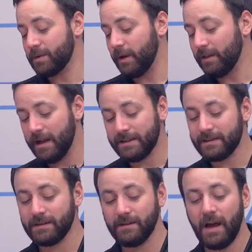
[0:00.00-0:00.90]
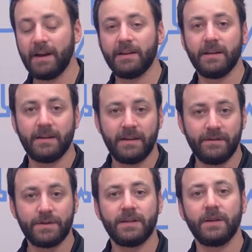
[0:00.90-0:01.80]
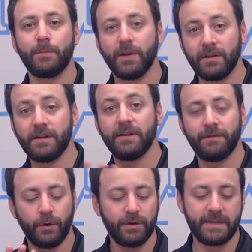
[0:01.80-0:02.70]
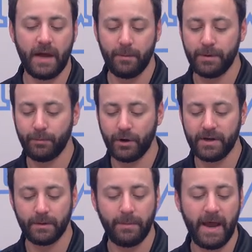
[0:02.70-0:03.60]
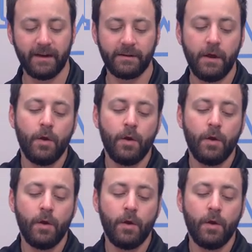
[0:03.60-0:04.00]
So I like this a lot. It gives you the ability to fold it down, be pretty compact